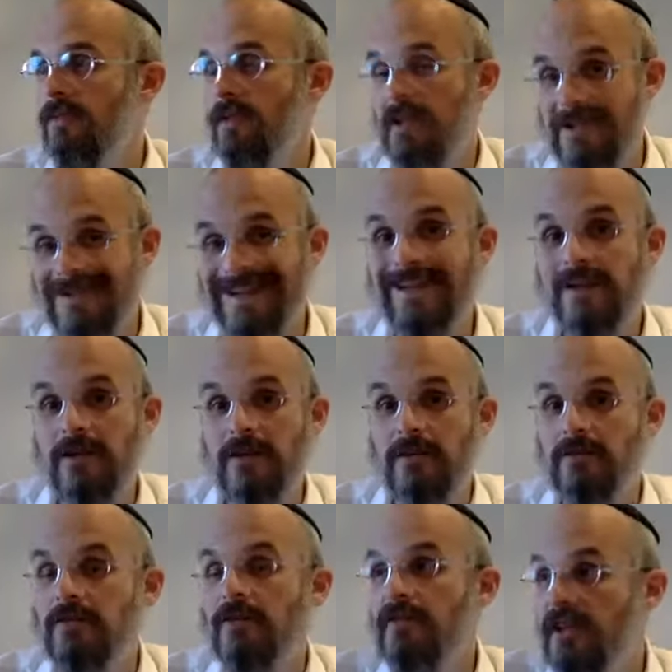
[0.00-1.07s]
His dignity,
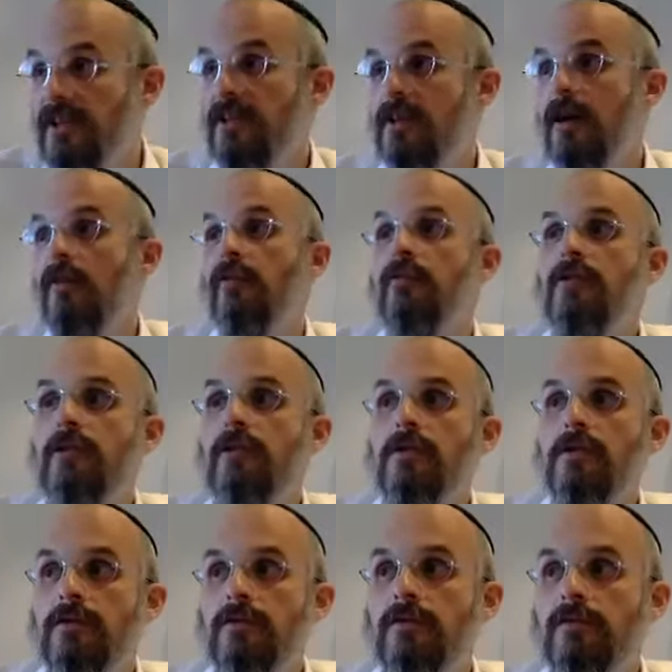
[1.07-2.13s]
your dignity comes from your clothing,
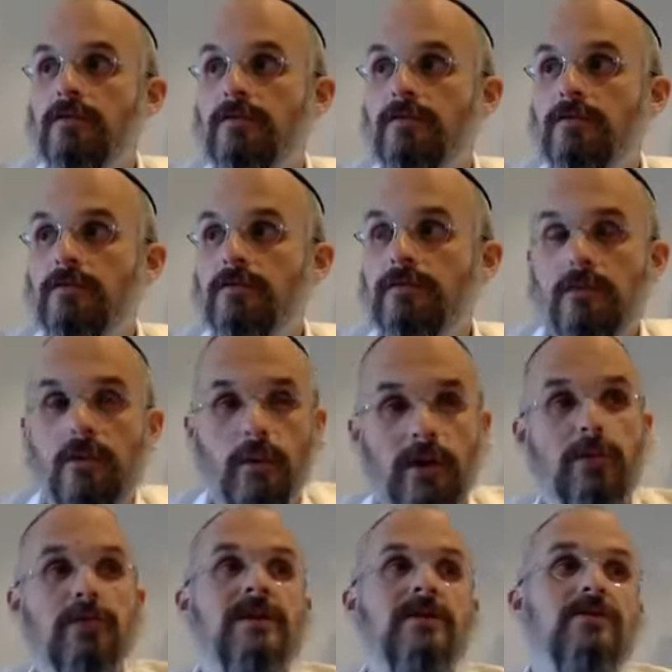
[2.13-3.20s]
the way you
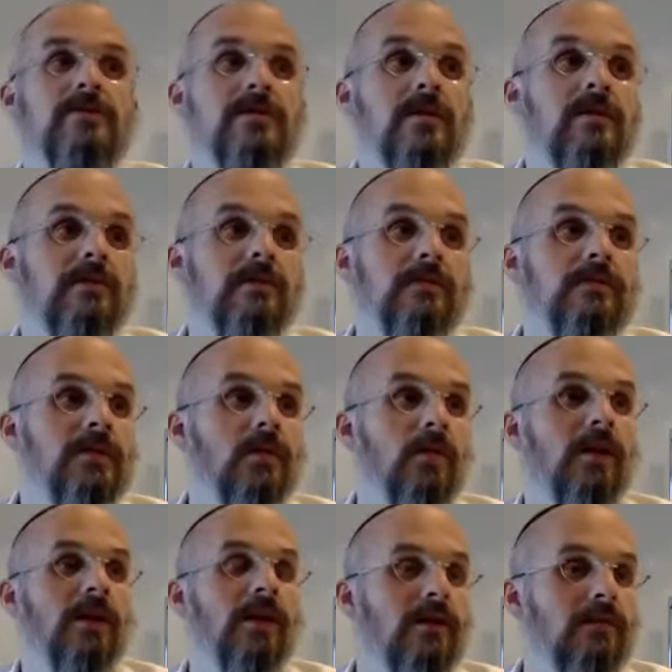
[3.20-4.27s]
present yourself. You're
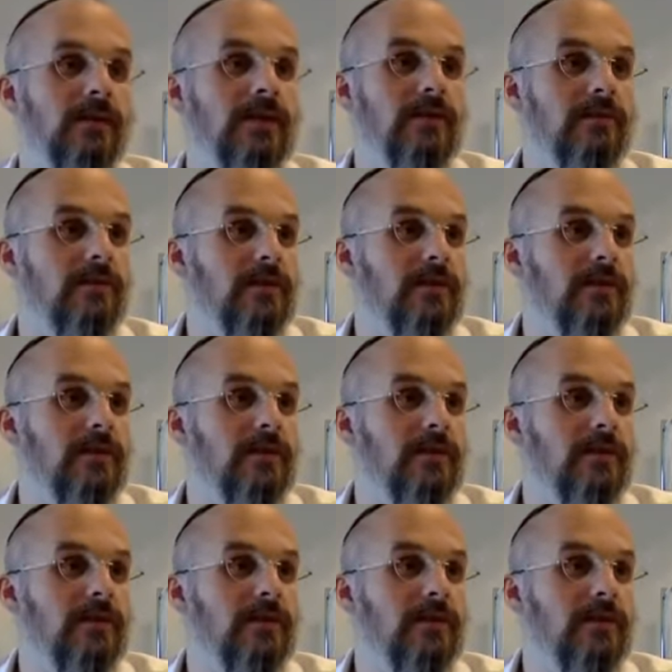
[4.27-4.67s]
walking, right?